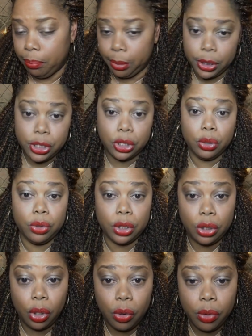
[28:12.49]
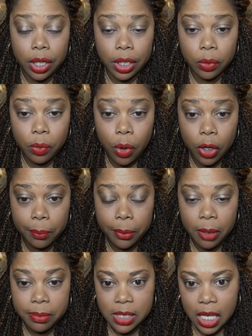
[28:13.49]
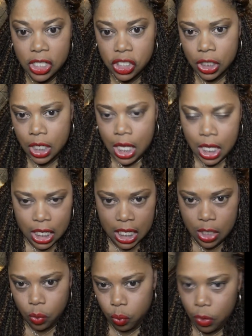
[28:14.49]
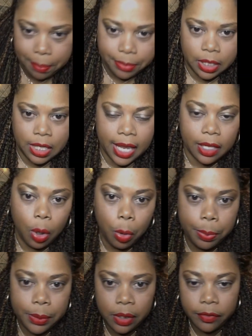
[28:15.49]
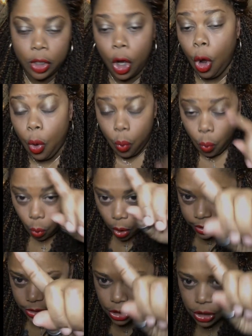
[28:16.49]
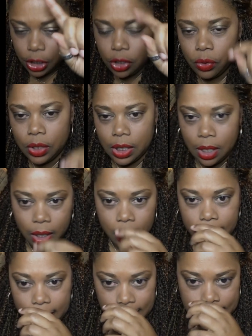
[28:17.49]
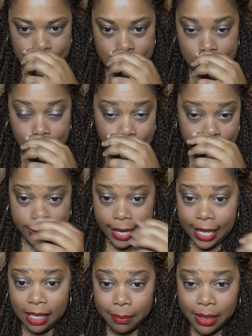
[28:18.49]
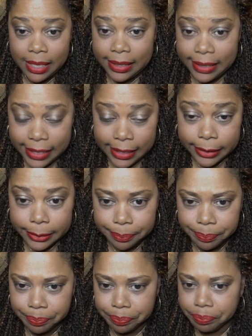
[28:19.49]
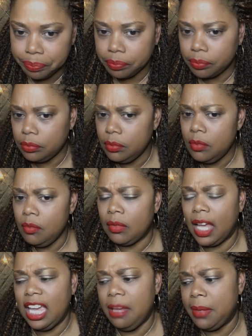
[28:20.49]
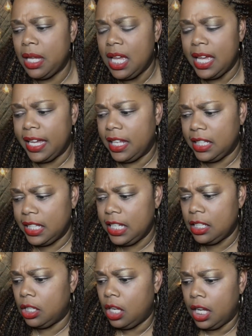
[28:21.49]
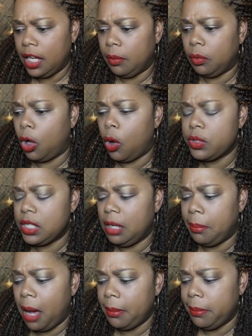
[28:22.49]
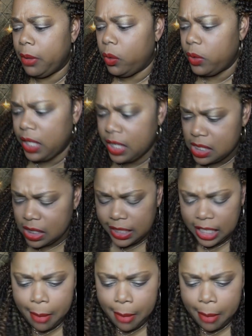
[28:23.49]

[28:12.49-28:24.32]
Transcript: bust through the door of the water pump station and rip the neck open of the one security guard that's guarding Amy and Lila. Amy and Lila goes into mommy mode instantly.